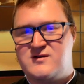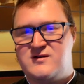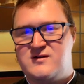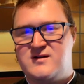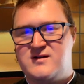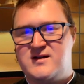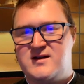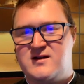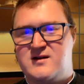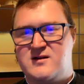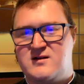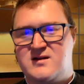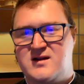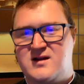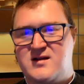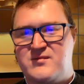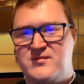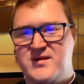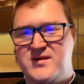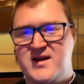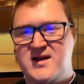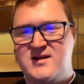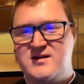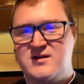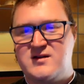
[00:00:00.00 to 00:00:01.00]
will hear the
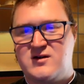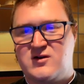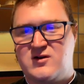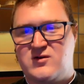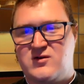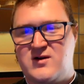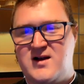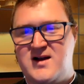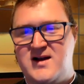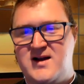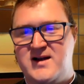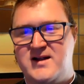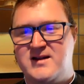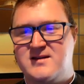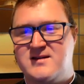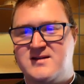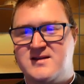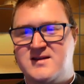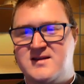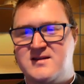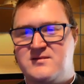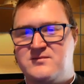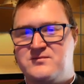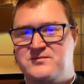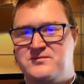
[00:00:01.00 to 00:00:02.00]
command,
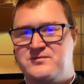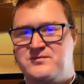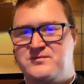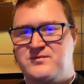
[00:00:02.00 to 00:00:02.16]
Arise.